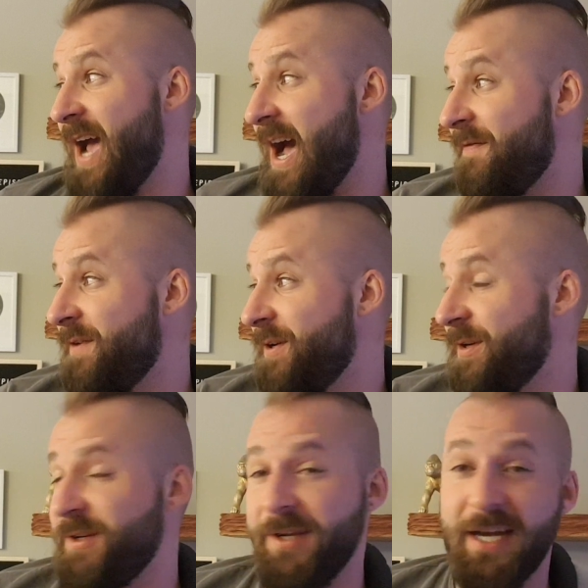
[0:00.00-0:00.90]
after
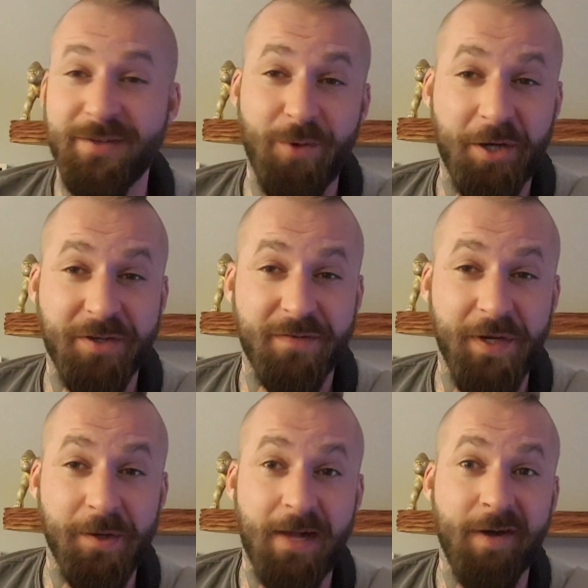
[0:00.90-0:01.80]
you guys watch this
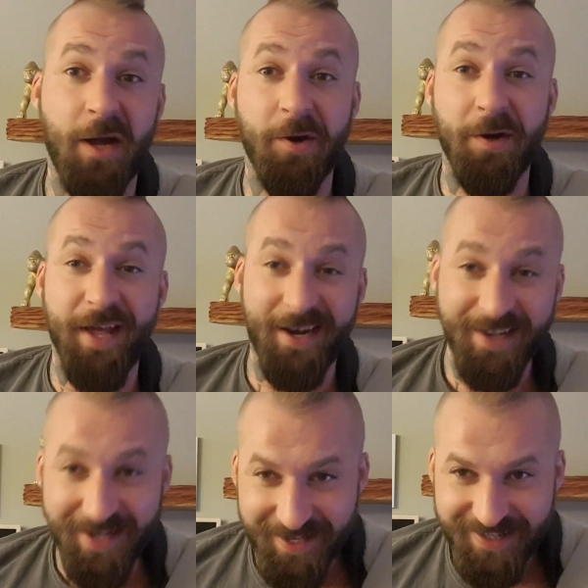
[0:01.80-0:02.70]
video, I'll have
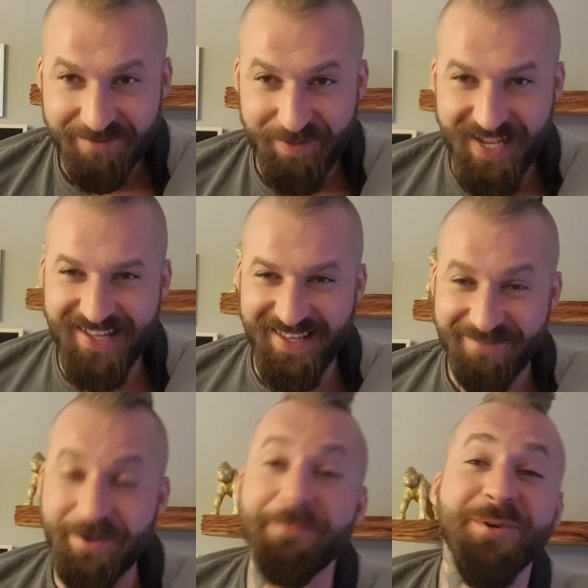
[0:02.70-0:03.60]
110. That'd
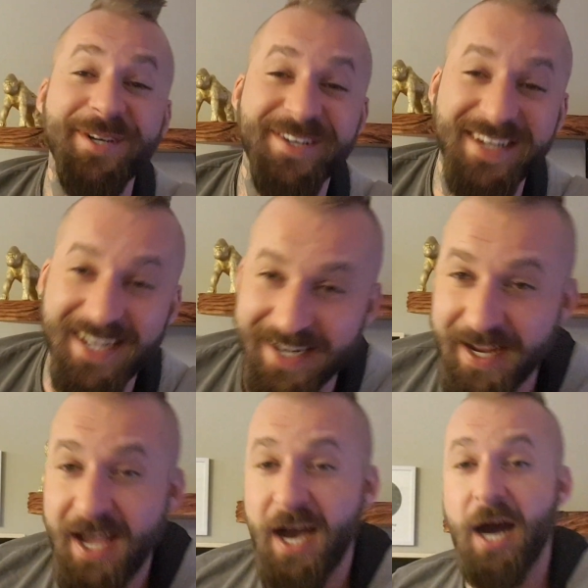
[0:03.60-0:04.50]
be appreciated.
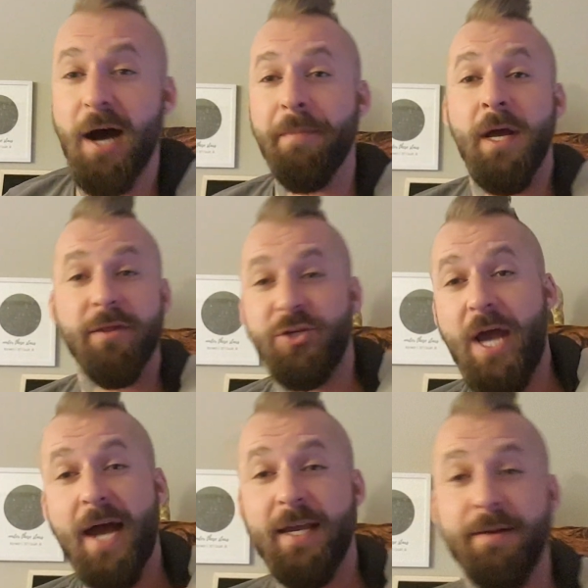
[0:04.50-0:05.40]
The
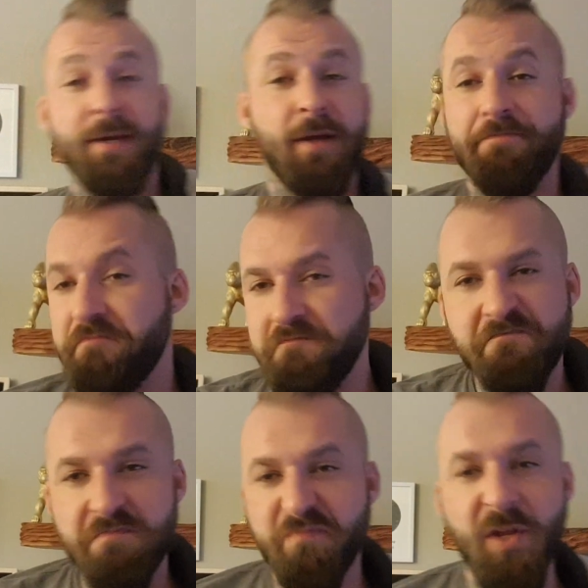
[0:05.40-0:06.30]
jacket,
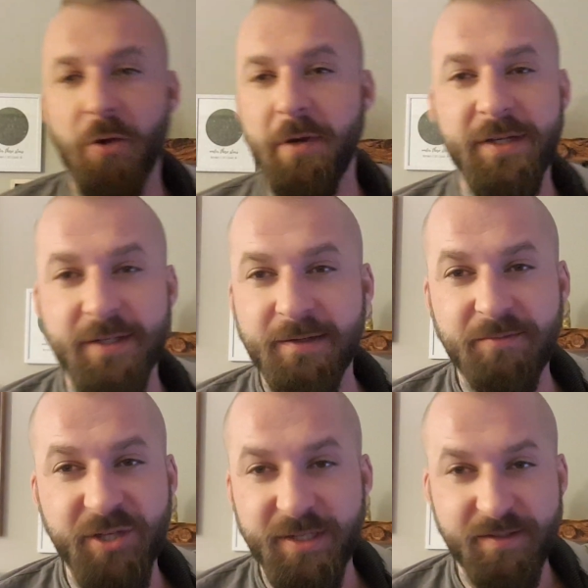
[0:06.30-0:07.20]
no reason,
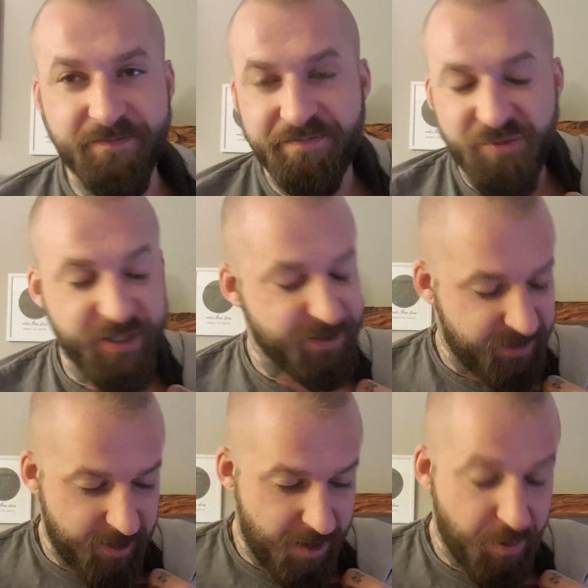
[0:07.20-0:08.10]
just
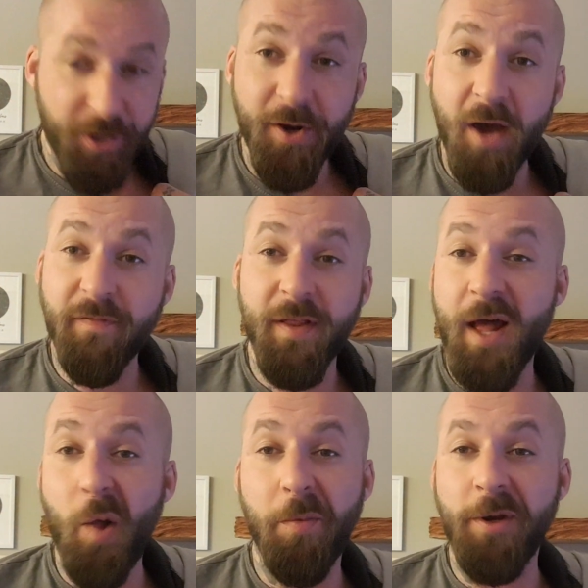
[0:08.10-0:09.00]
put it on for the
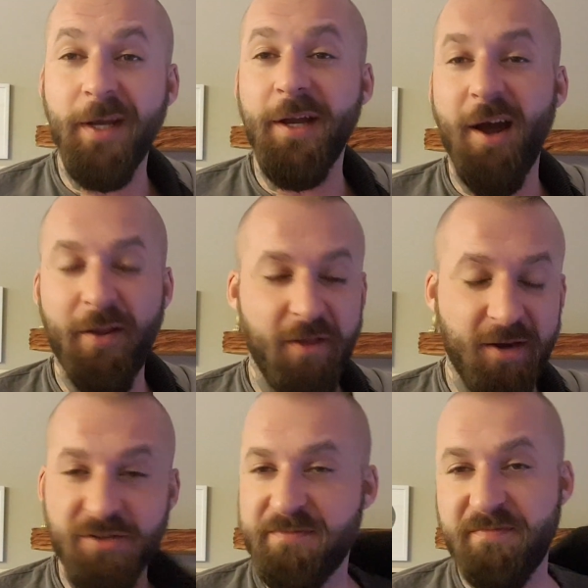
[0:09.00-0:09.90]
hell of putting it on.
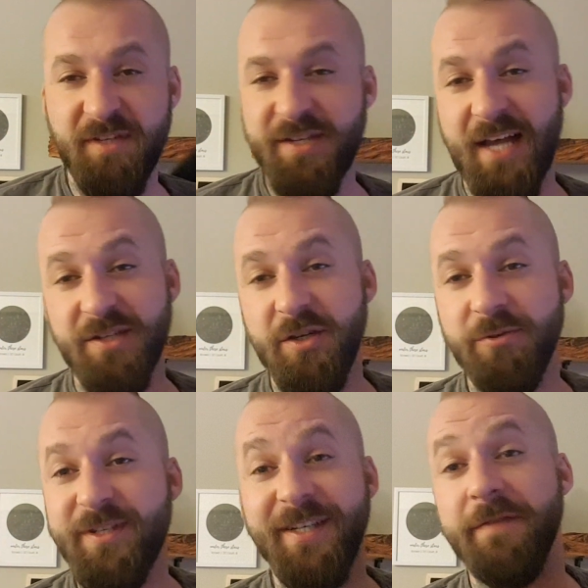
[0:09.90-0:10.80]
This has no
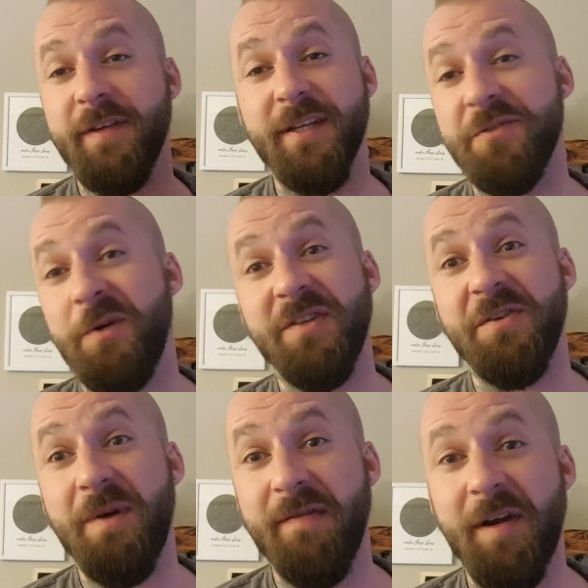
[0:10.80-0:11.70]
significance
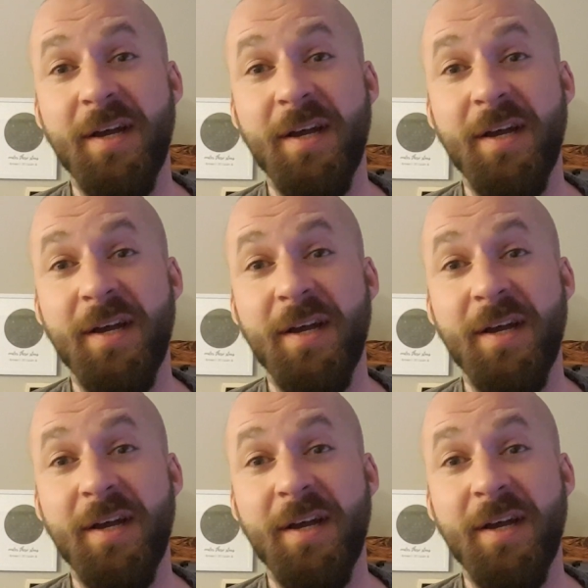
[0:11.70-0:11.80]
whatsoever.